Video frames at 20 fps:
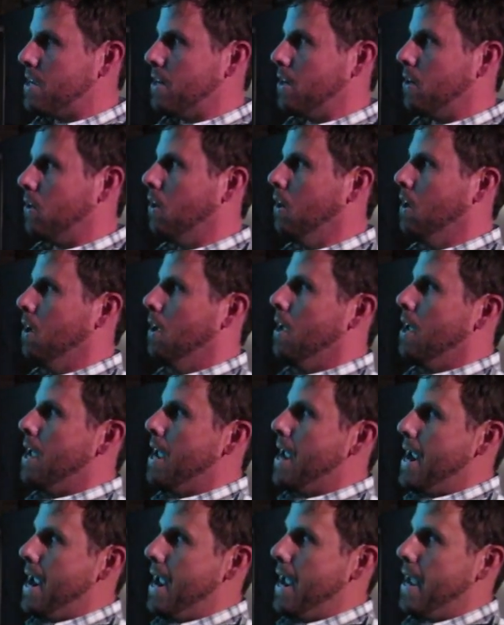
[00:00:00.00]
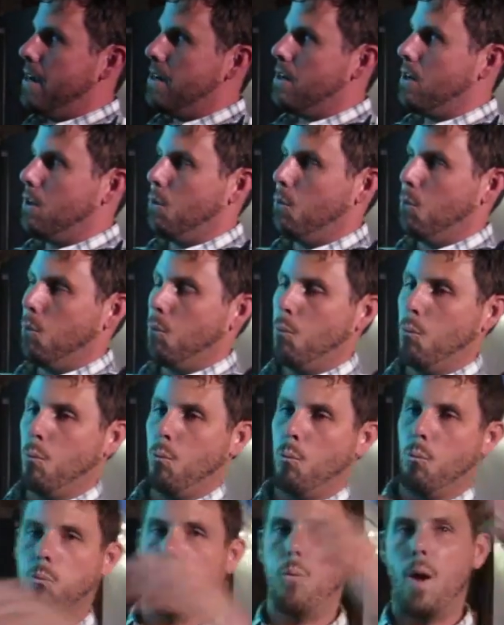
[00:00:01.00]
here. And
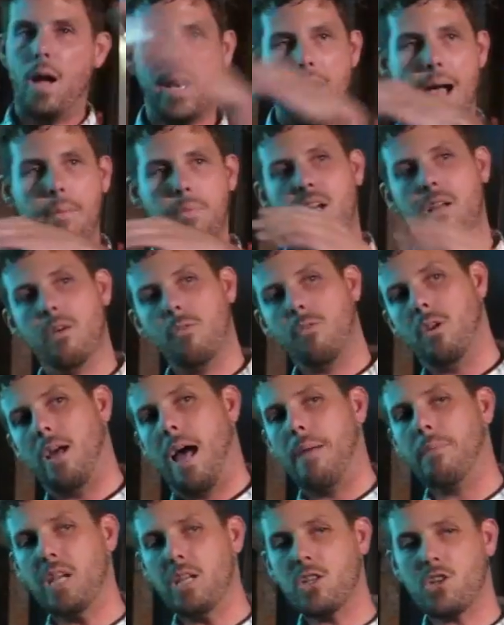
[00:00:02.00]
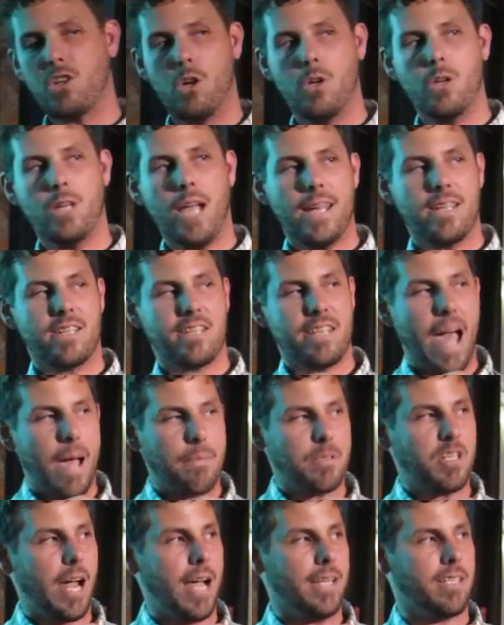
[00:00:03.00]
what I'm going to show you guys
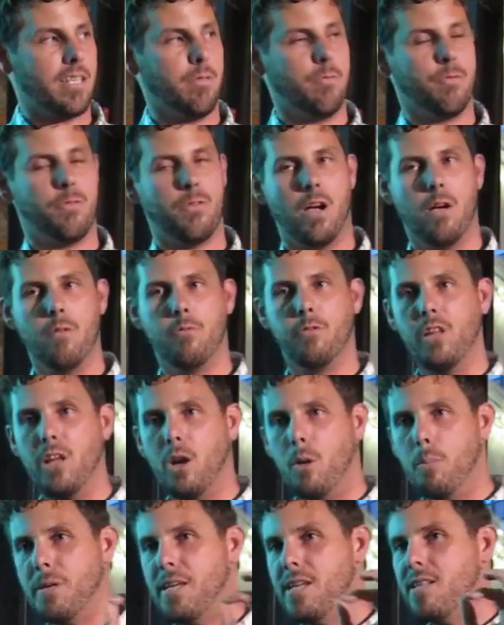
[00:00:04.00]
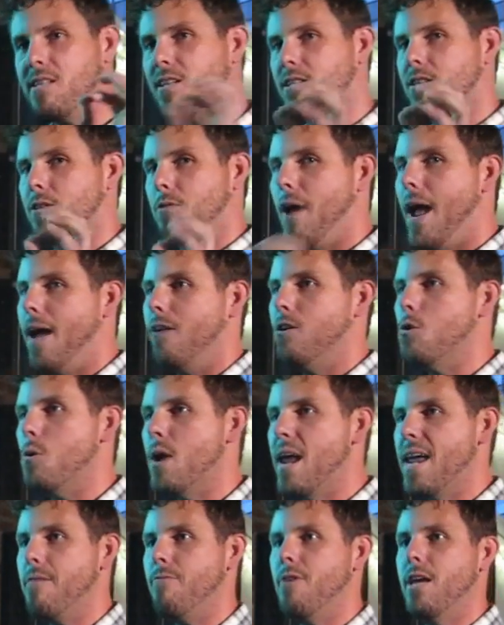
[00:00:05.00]
snapshots of little pieces around New
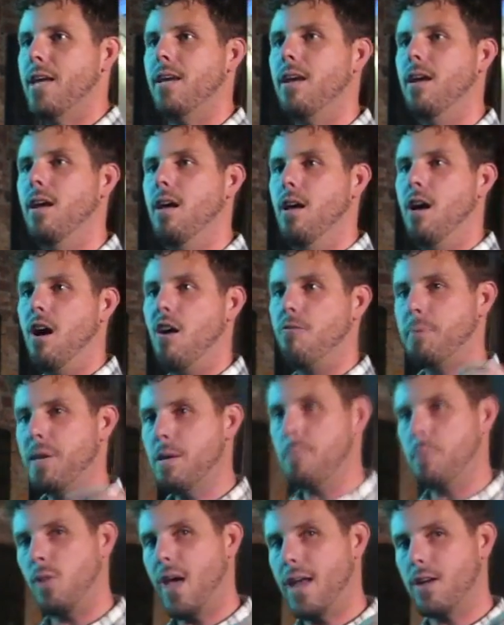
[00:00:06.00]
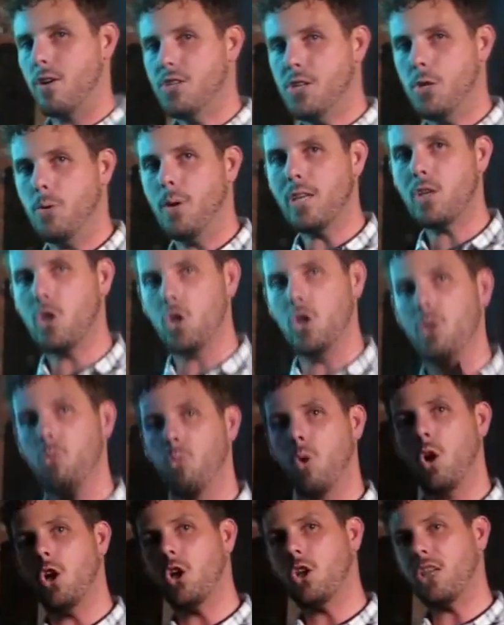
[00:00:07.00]
Haven, of people that are doing
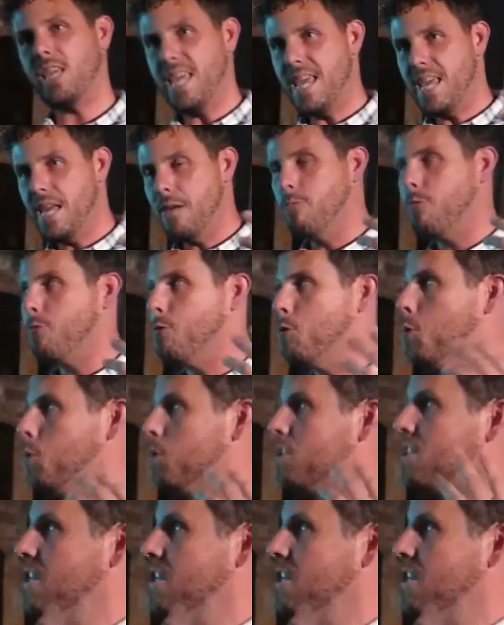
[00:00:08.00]
good work in food